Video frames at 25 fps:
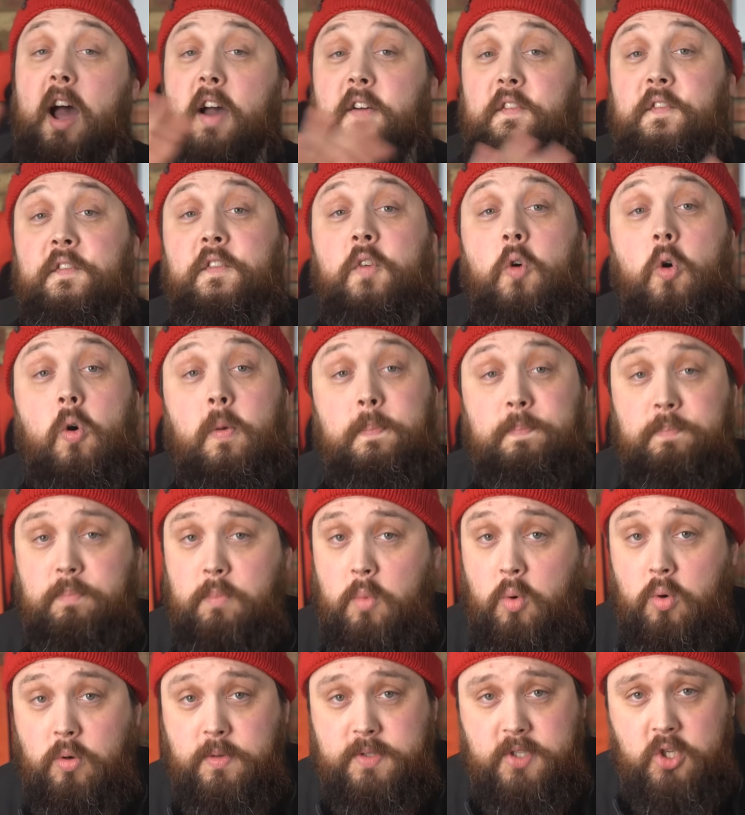For
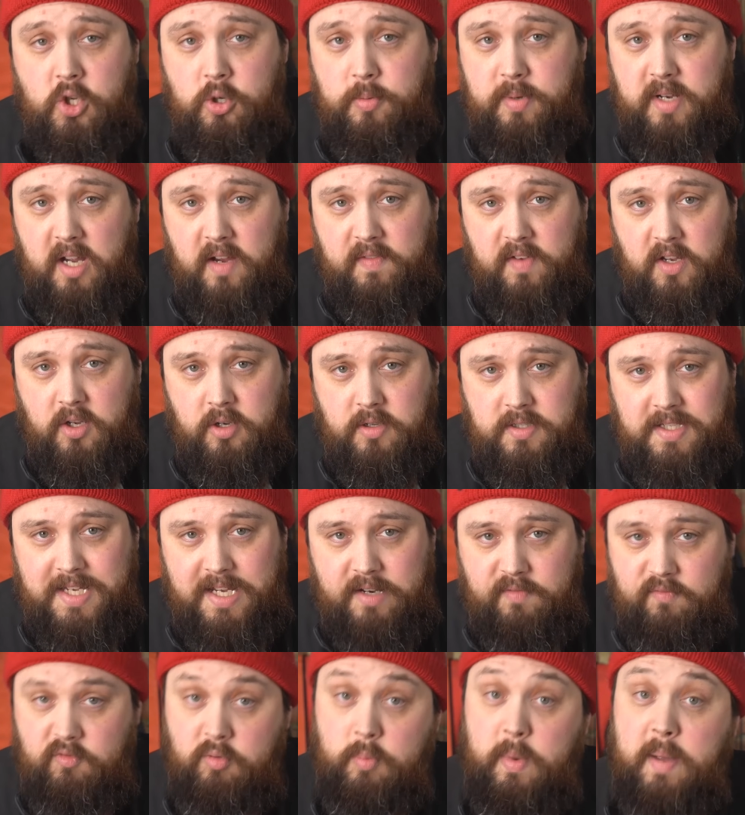more scuba diving
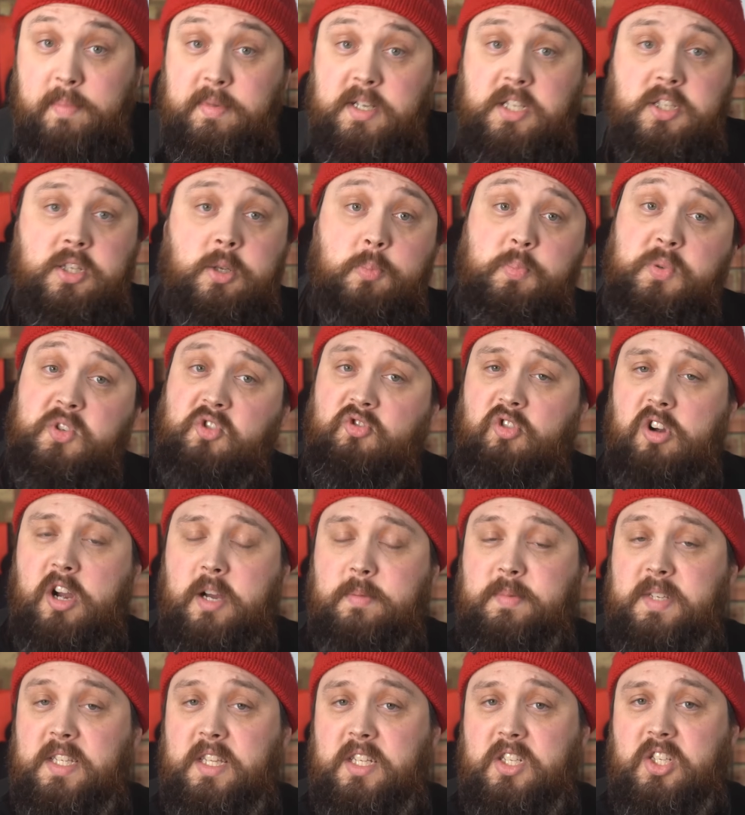content, remember to
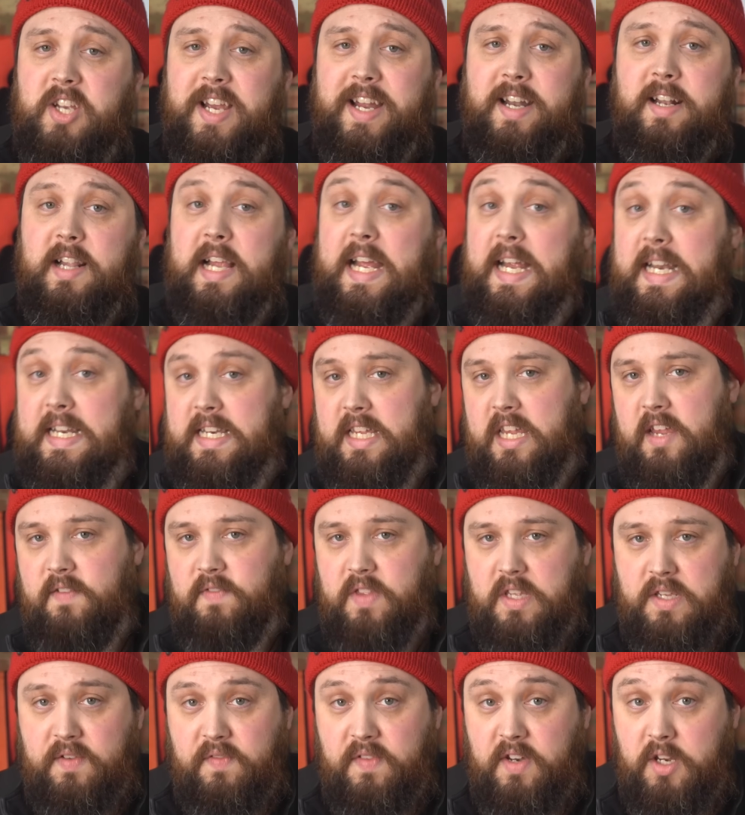subscribe to the channel and give
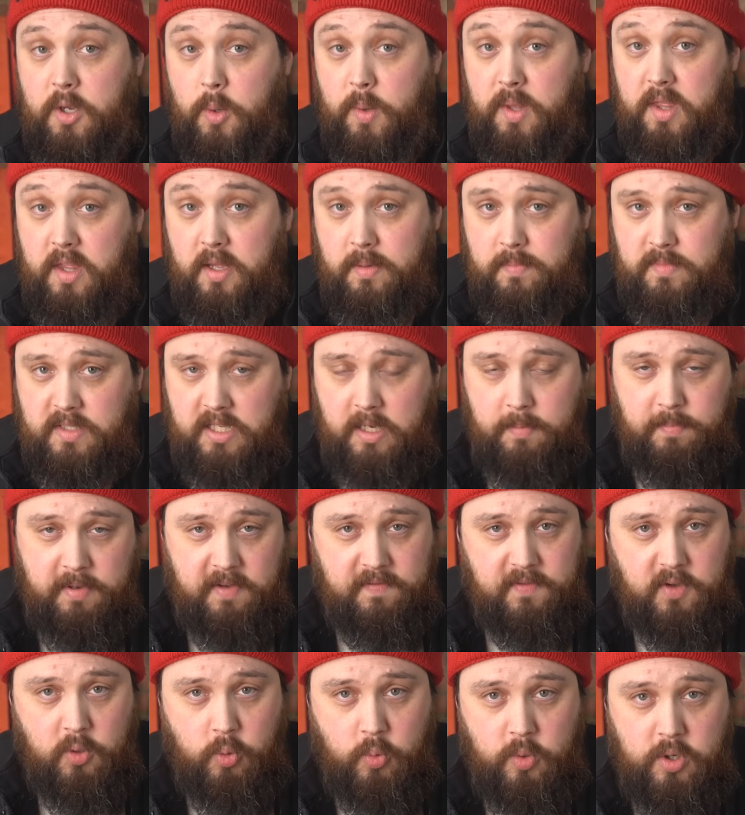this video a thumbs up
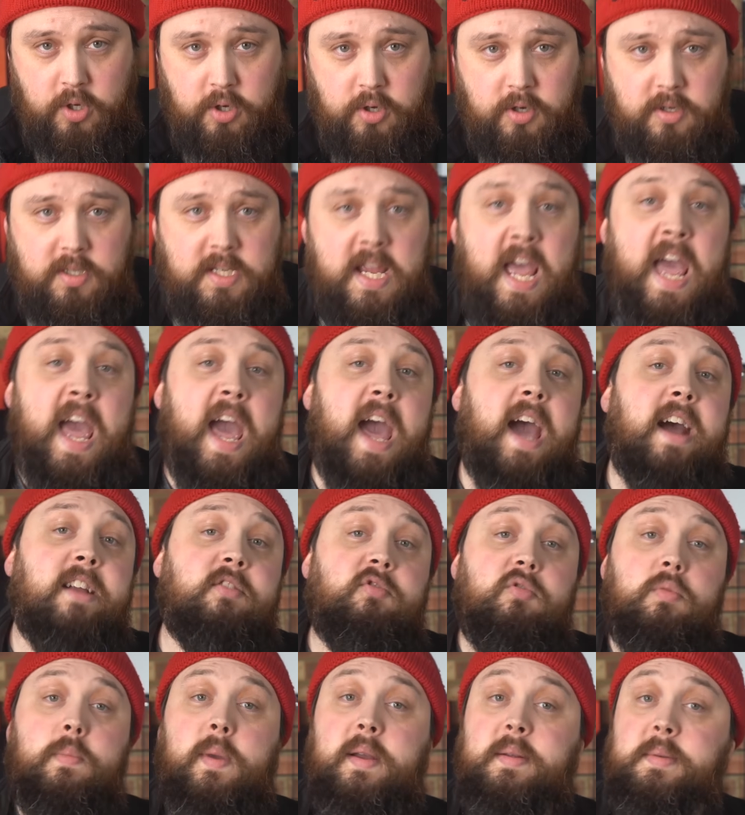if you could. And
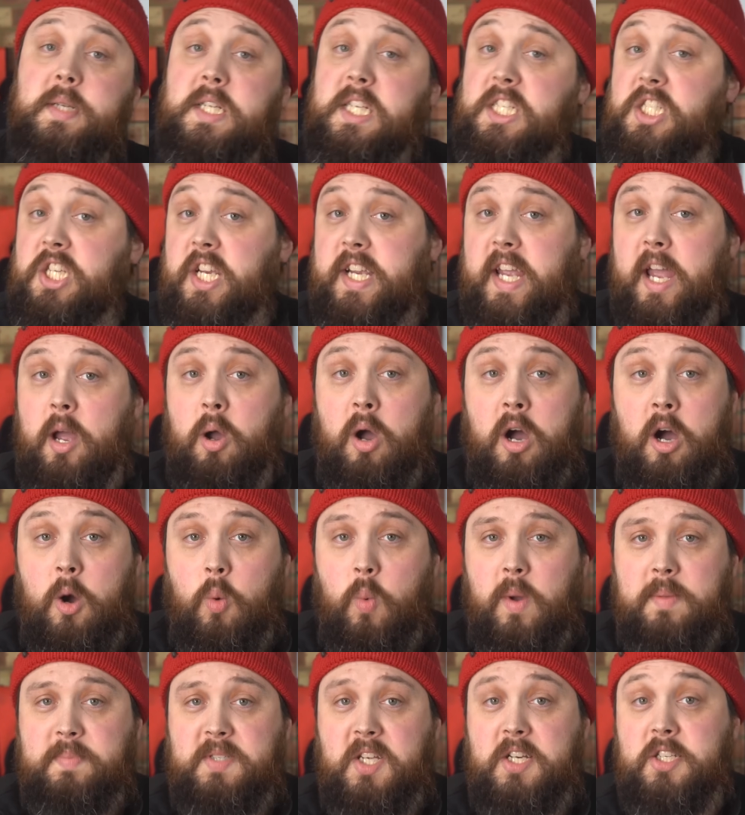remember to check out our
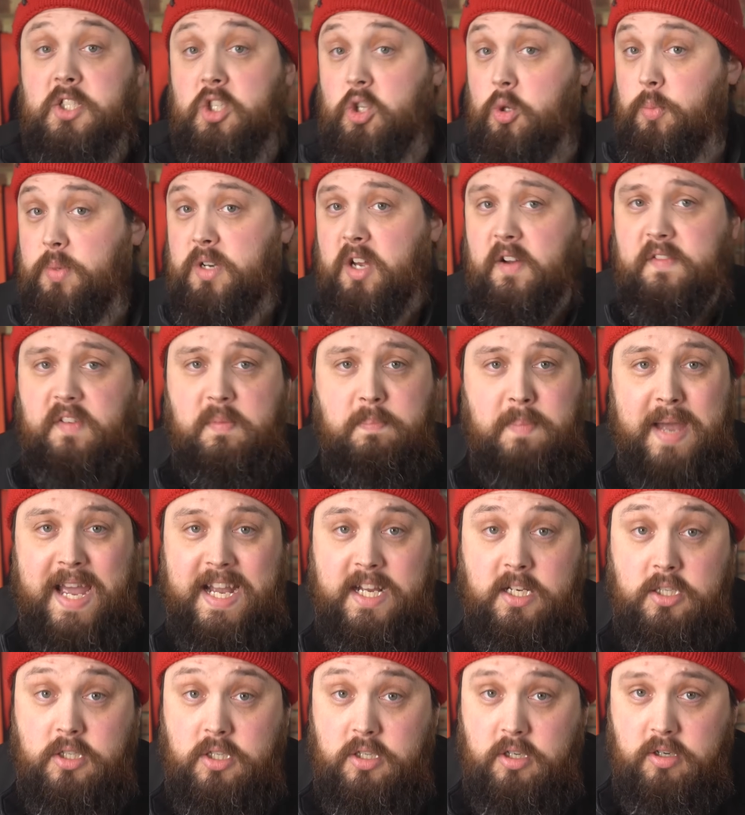website,
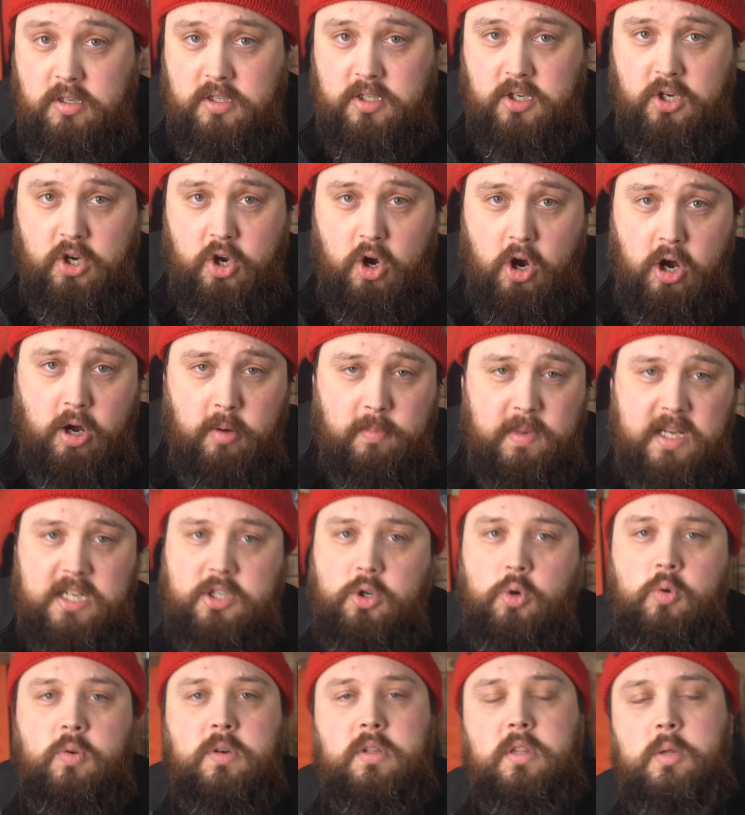scubadivingmag.com, and
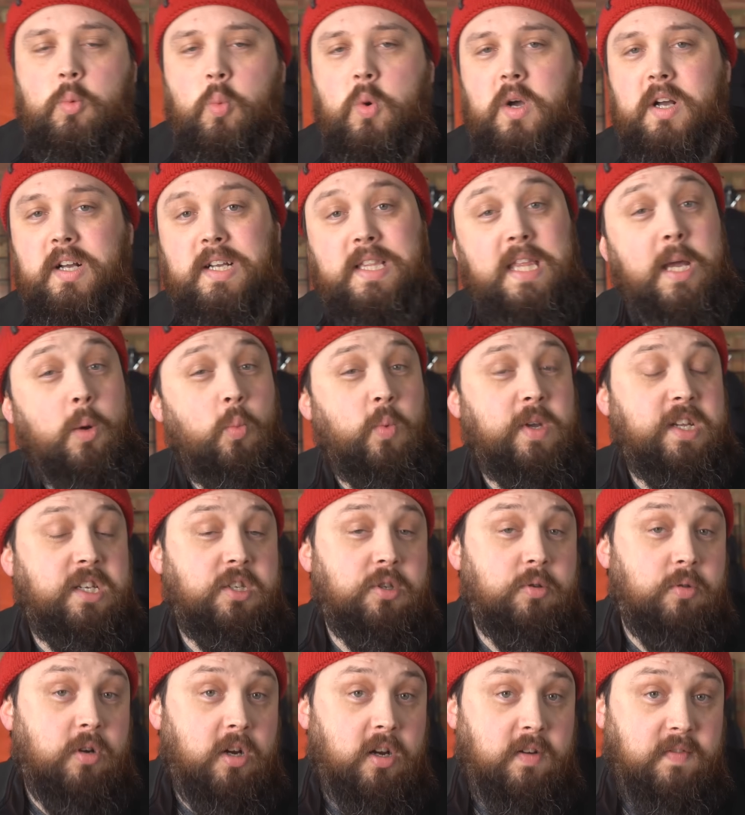all of the work that we
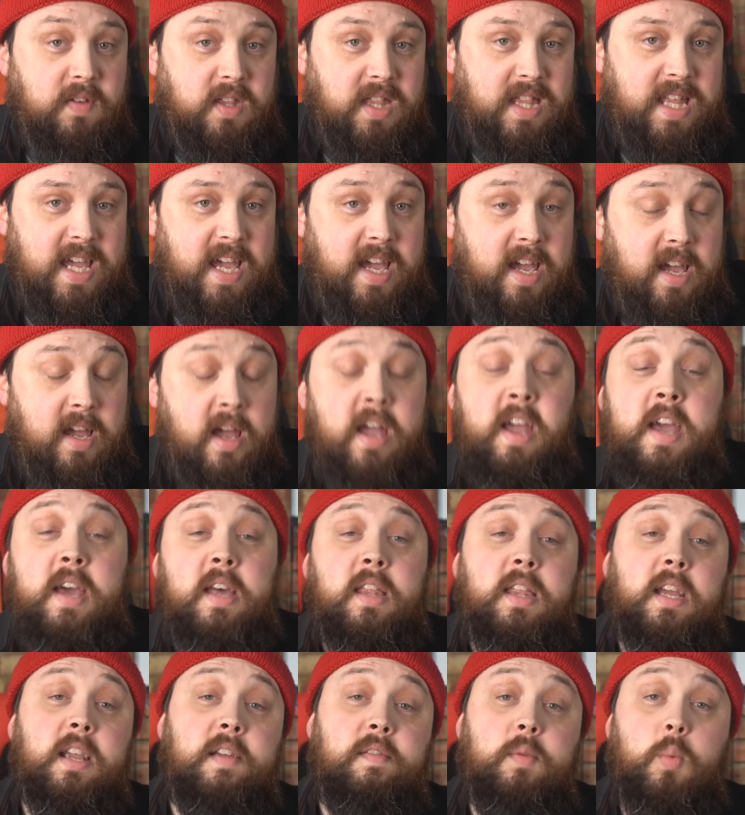do over there.
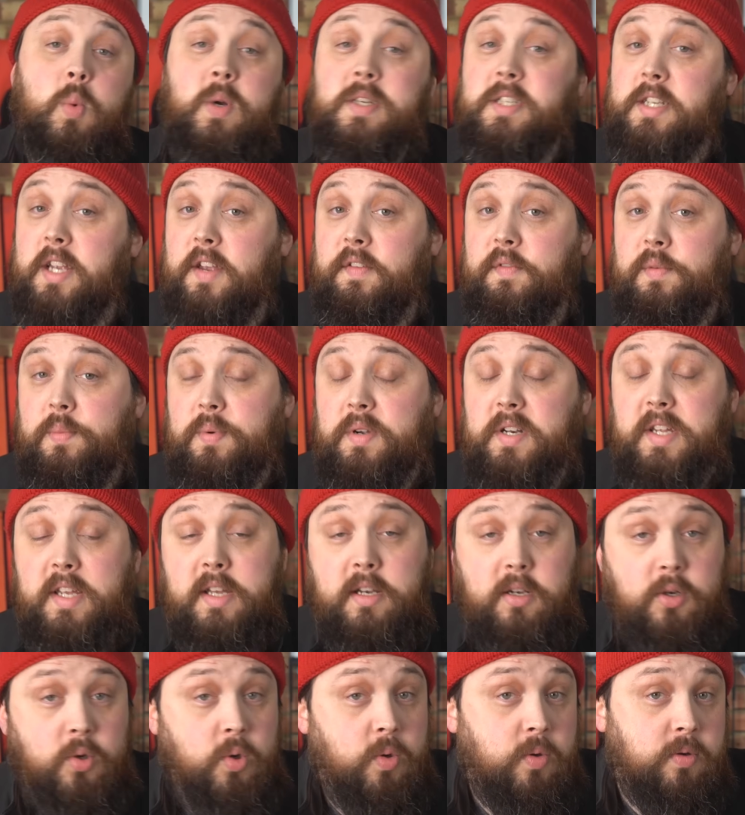Thank you for watching, everybody,
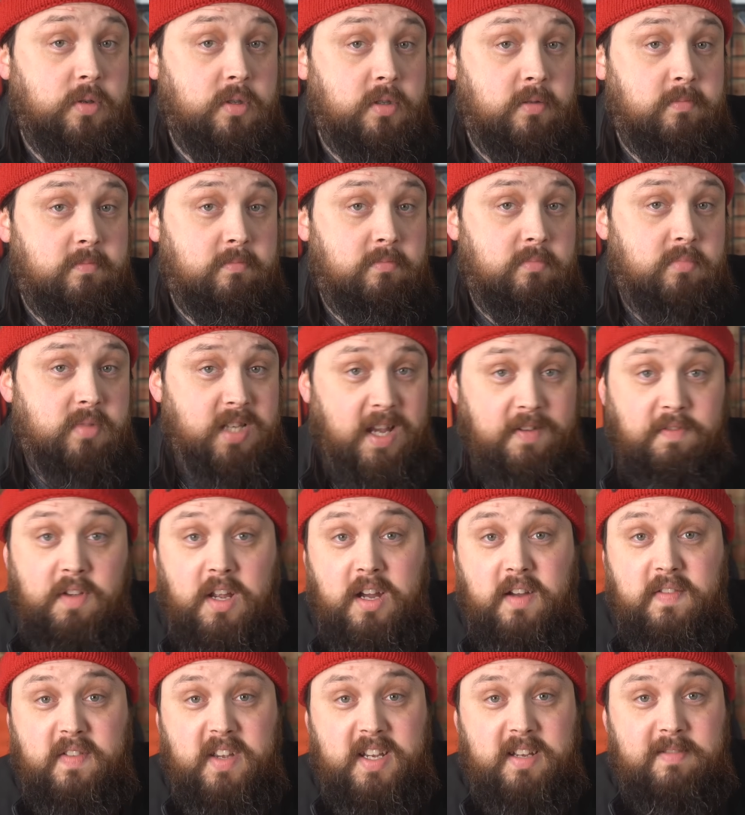and of course, safe
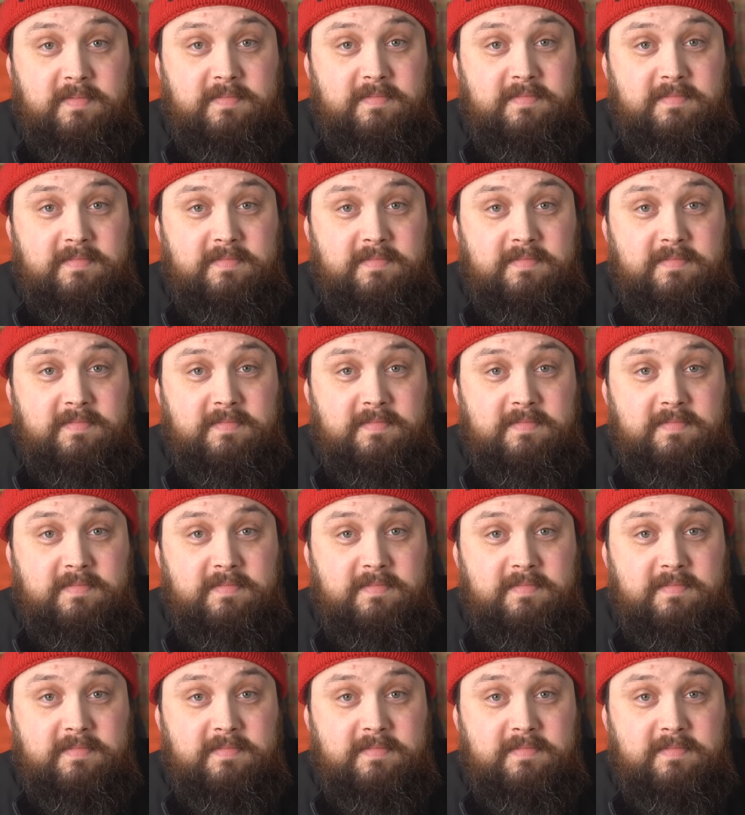diving.